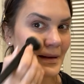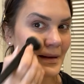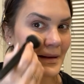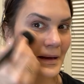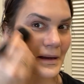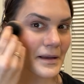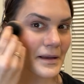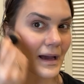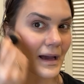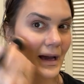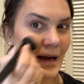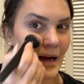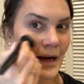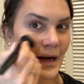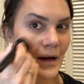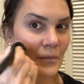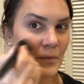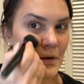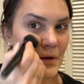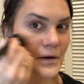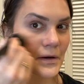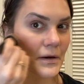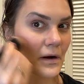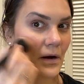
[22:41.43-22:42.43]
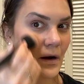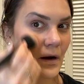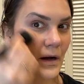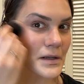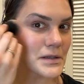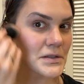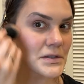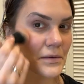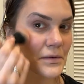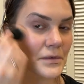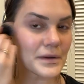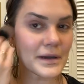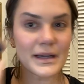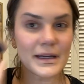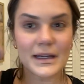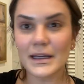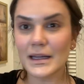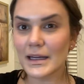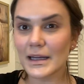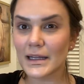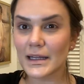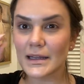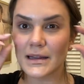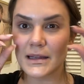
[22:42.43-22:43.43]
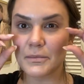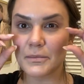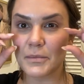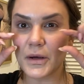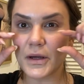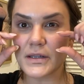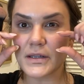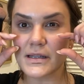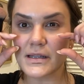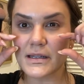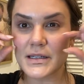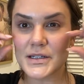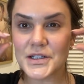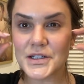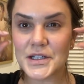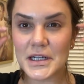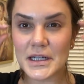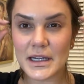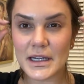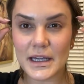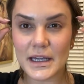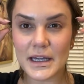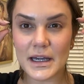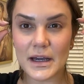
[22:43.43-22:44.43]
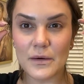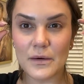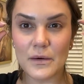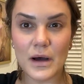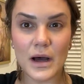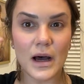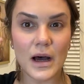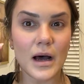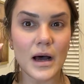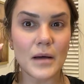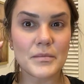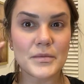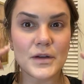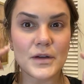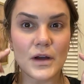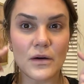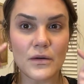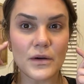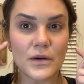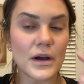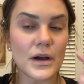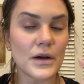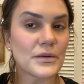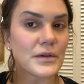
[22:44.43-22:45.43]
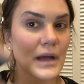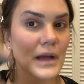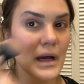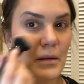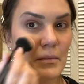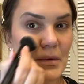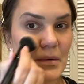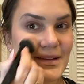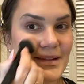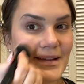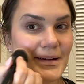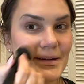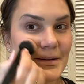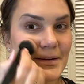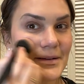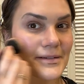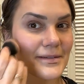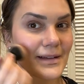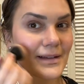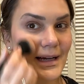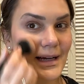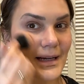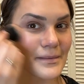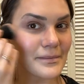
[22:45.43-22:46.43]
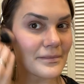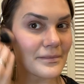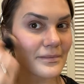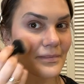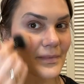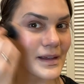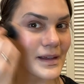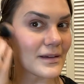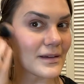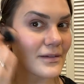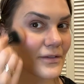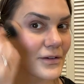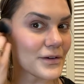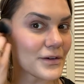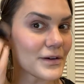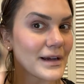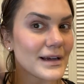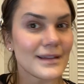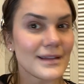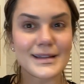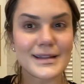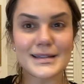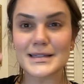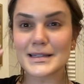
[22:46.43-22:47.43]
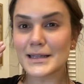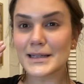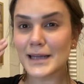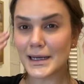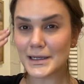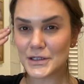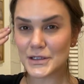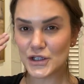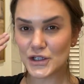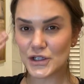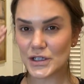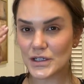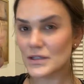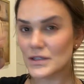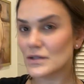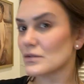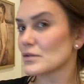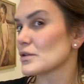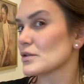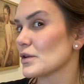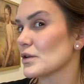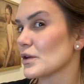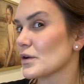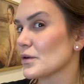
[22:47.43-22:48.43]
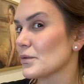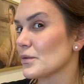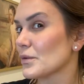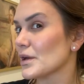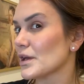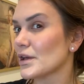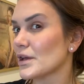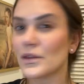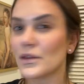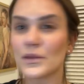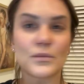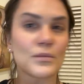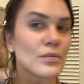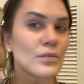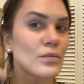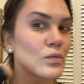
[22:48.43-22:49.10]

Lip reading: Now, when you're contouring, hit the balls of the cheek and go up. Don't go down below your line that you've created this nice chiseled look with.